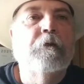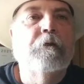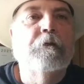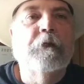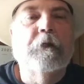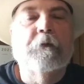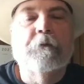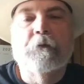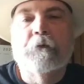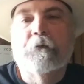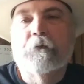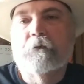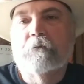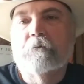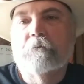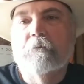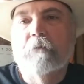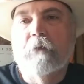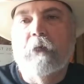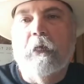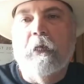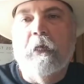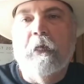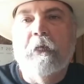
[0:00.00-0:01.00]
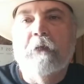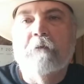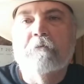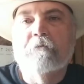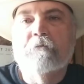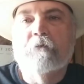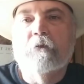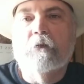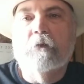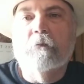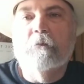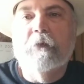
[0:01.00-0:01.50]
There was a
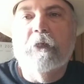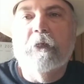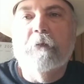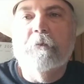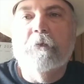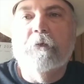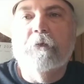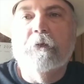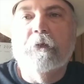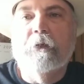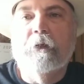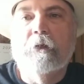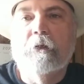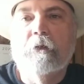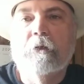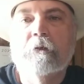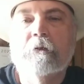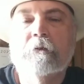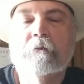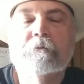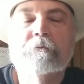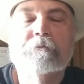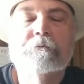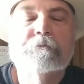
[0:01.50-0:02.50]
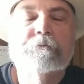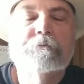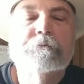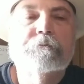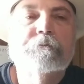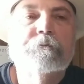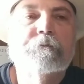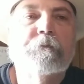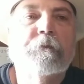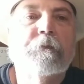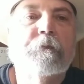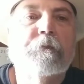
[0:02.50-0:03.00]
handful of people there.
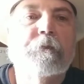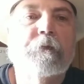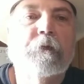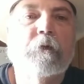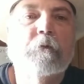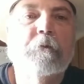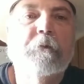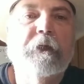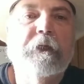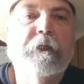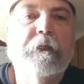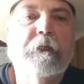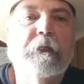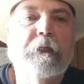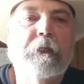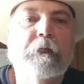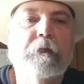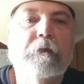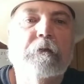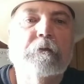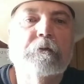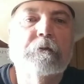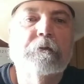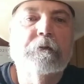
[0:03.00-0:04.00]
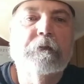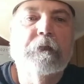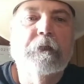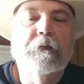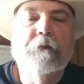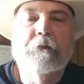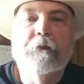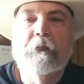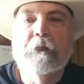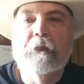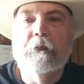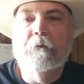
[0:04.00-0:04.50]
No big deal.
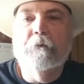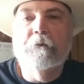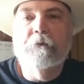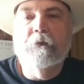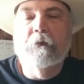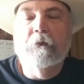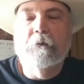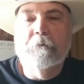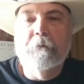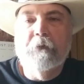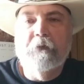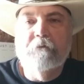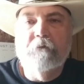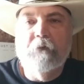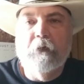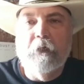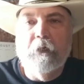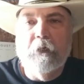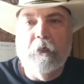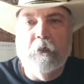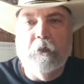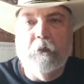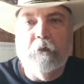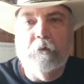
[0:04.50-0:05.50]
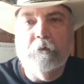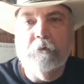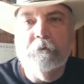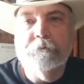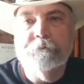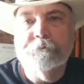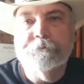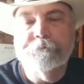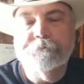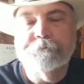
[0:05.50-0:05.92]
Didn't think it was going to be very long.